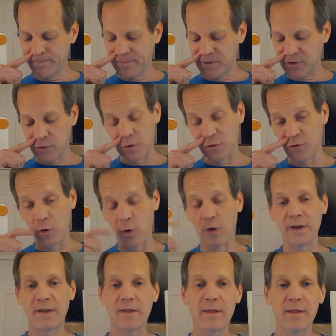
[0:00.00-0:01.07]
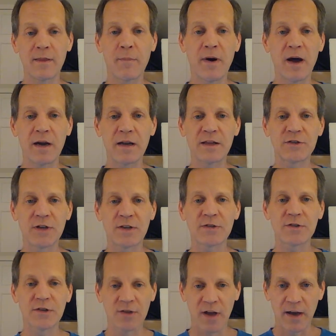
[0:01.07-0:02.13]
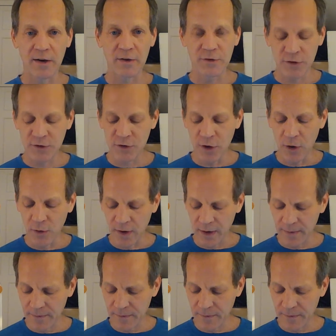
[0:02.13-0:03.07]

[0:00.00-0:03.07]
So controlling the bodily sense desires is yoga.